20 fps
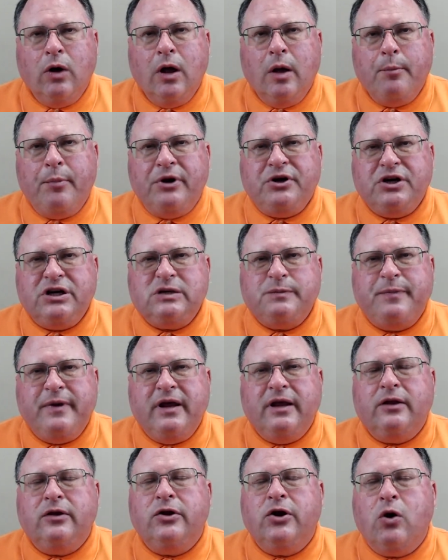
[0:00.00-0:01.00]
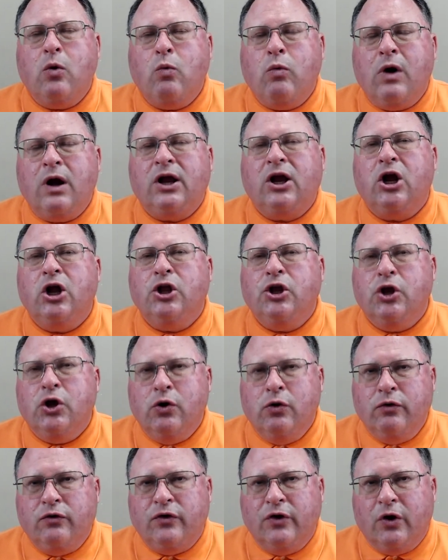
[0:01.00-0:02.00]
But just be, what can you
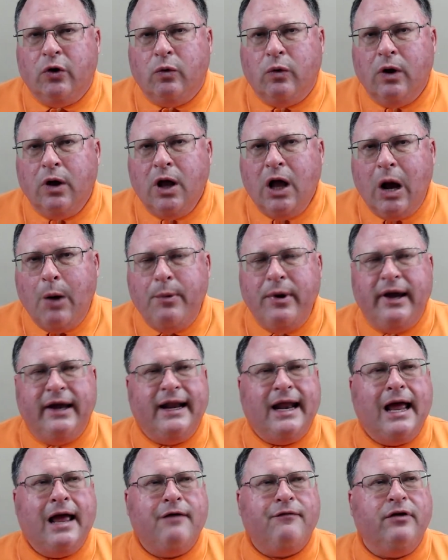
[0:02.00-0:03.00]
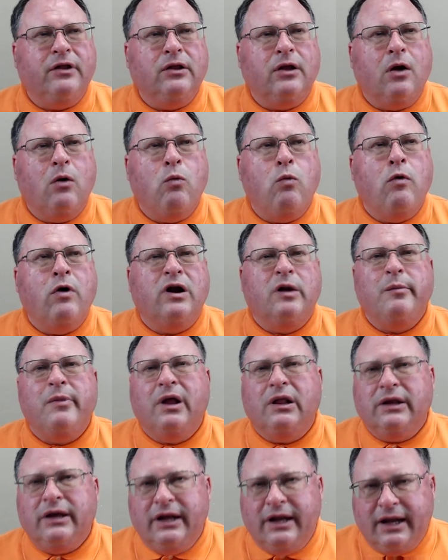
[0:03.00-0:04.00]
do? We're going to have a
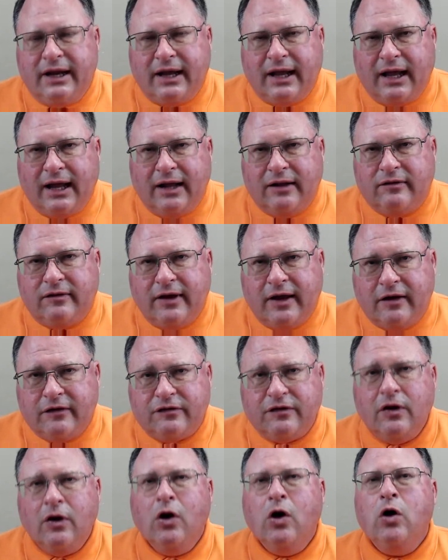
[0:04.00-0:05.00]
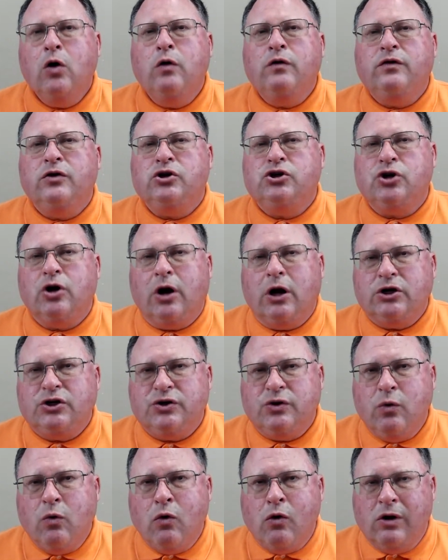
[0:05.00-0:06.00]
watermelon eating contest. Who's in charge of the
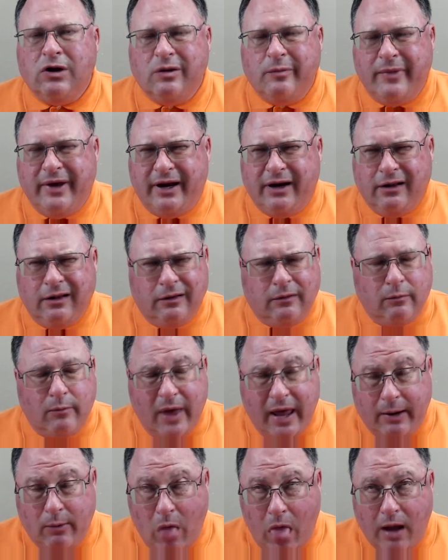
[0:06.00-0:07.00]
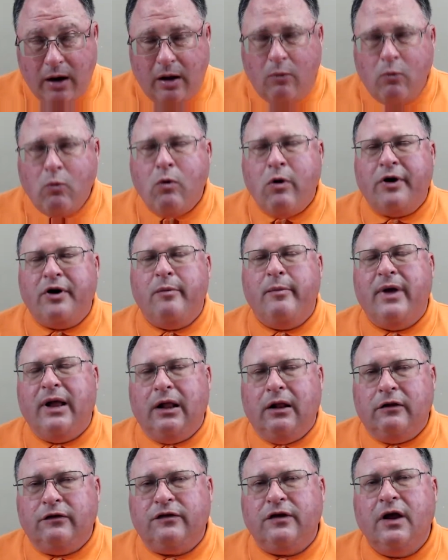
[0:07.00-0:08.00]

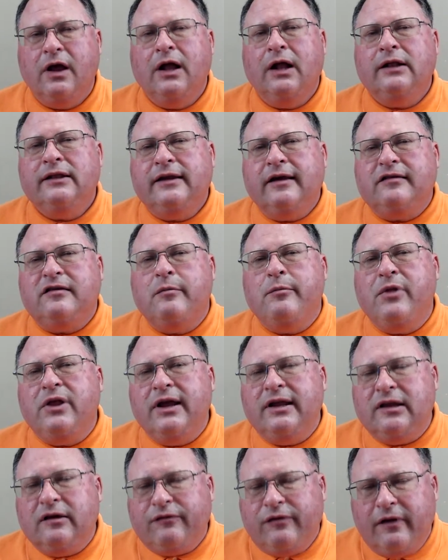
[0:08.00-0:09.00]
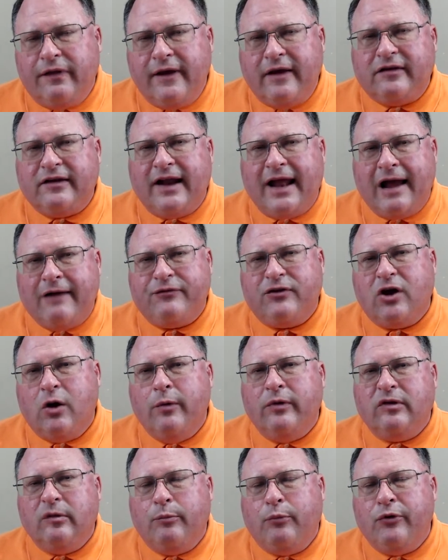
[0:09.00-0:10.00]
watermelons? There's a million different things that have to go
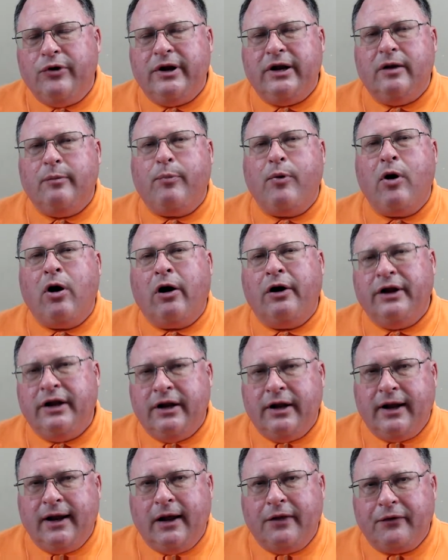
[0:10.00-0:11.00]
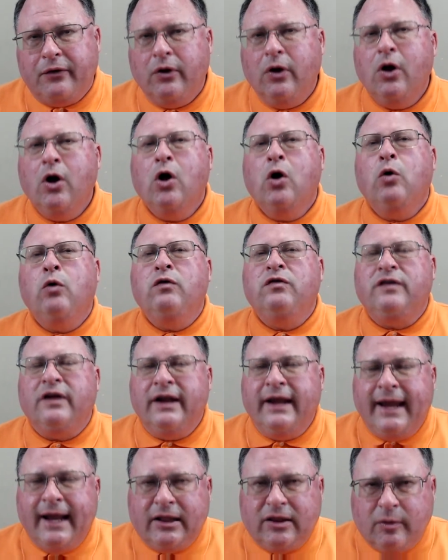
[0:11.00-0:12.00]
into putting a party together. Who's going to
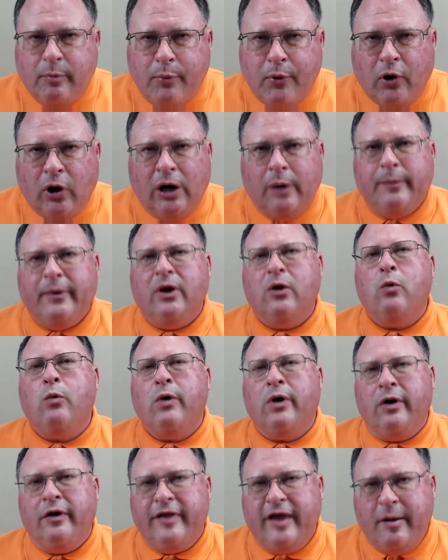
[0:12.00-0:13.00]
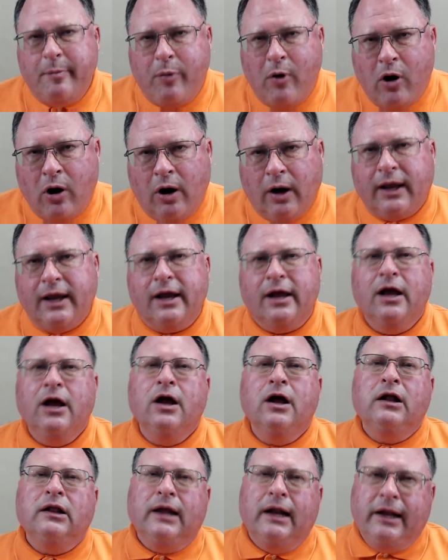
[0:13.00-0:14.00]
get the permit? Where are they parking?
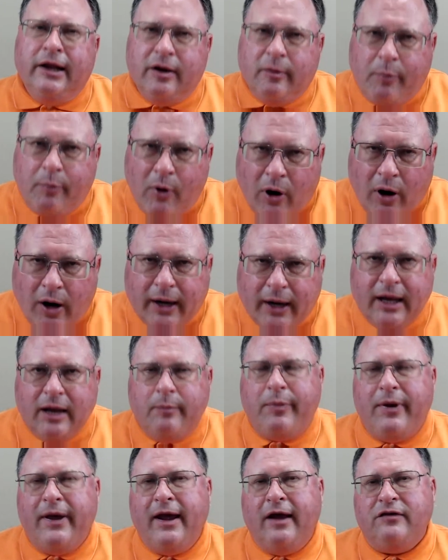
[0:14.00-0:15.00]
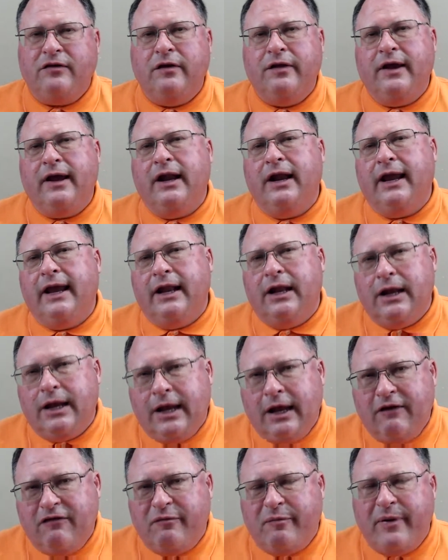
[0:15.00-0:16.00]
They need a parking pass. Are they going to get a
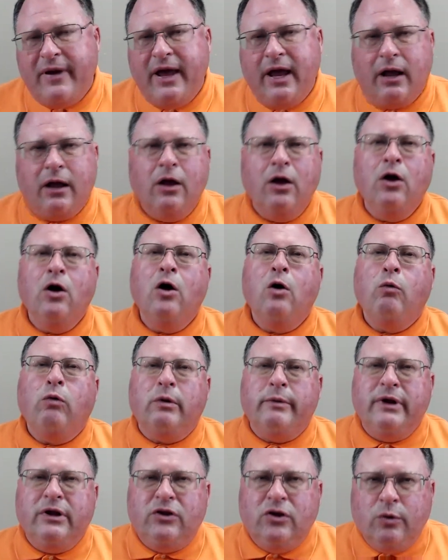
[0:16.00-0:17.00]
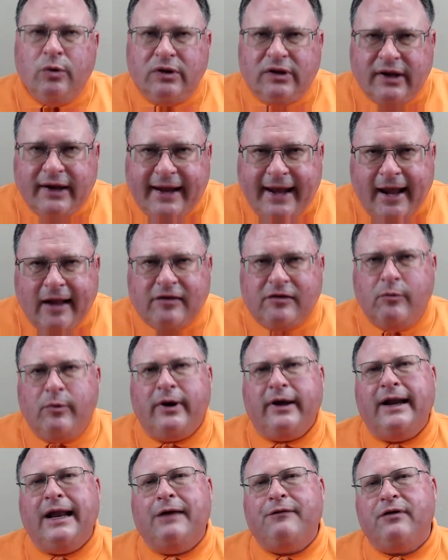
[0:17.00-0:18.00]
gift bag? What do we do with the kids? Are we
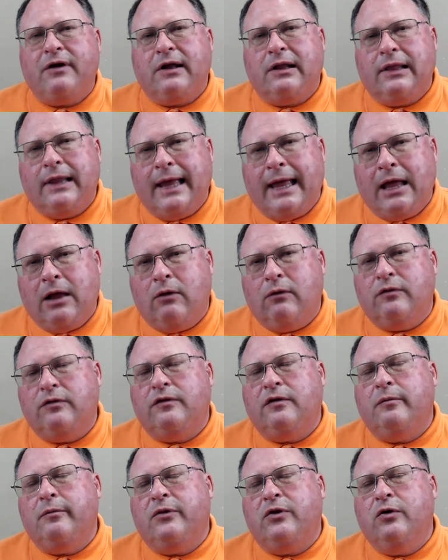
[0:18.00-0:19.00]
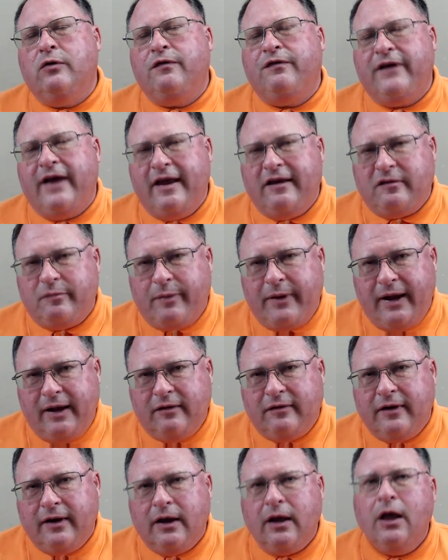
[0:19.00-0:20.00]
going to have a clown to do face
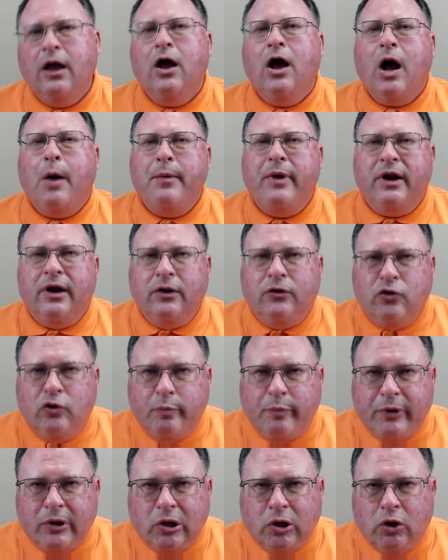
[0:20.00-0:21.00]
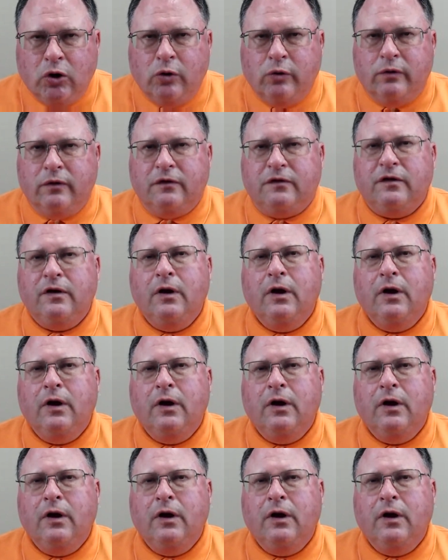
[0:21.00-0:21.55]
painting? Are we going to do balloons?